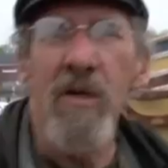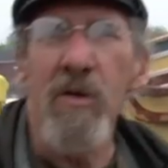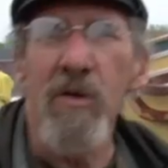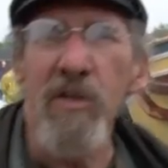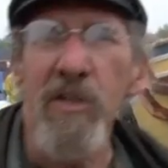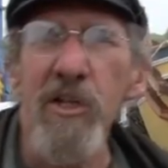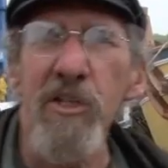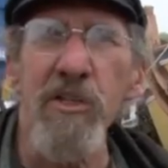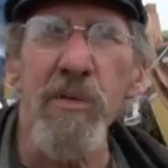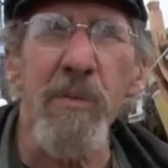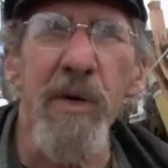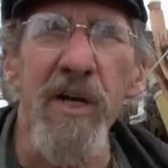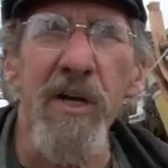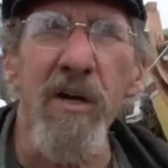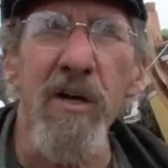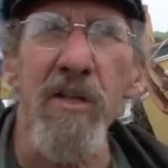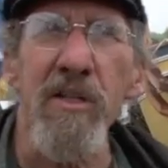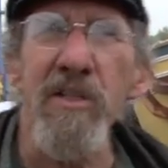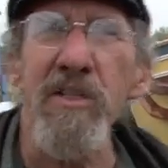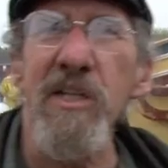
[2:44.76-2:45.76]
Well, that's about
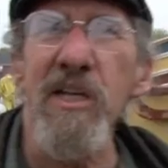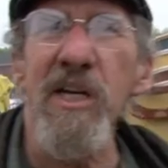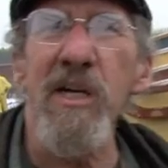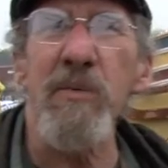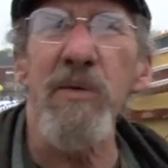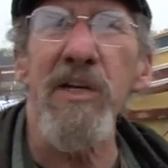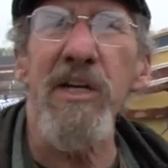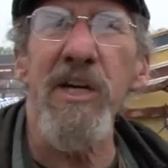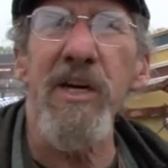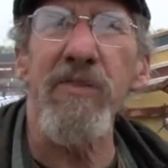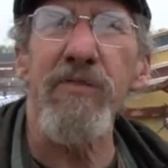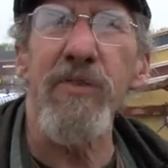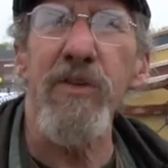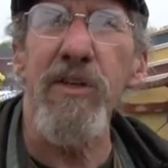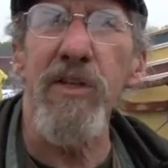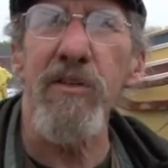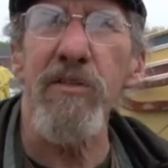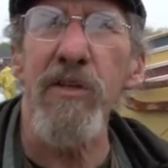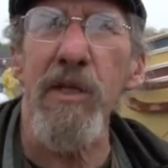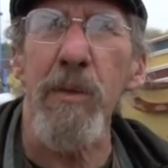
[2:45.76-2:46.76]
all the time we have for
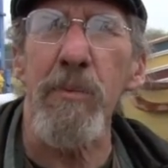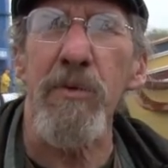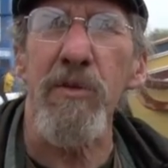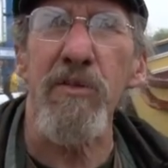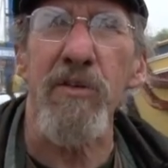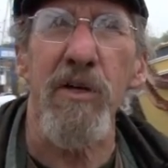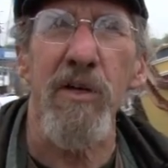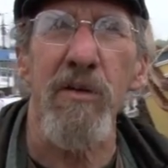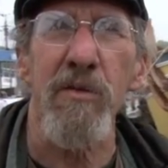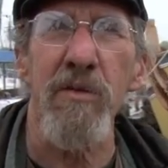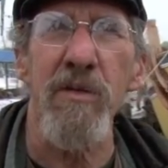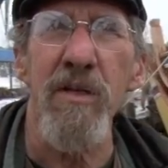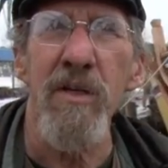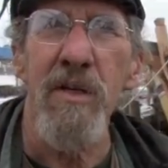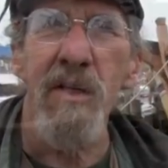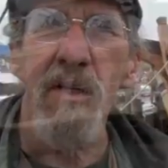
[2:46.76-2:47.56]
this episode.